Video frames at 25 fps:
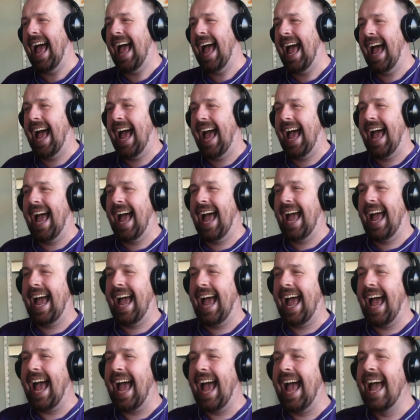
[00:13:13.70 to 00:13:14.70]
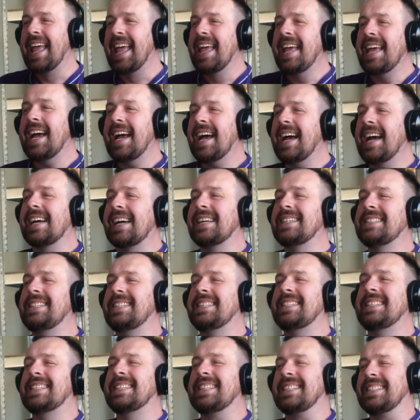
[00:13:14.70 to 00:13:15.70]
I need healing. I need
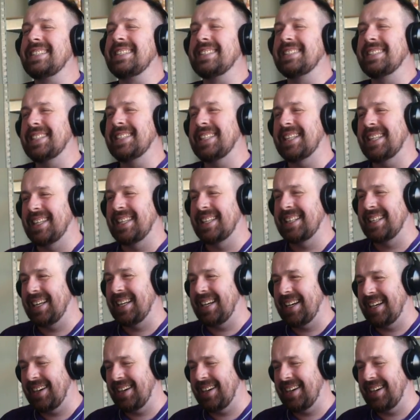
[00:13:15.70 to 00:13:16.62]
healing. I need healing.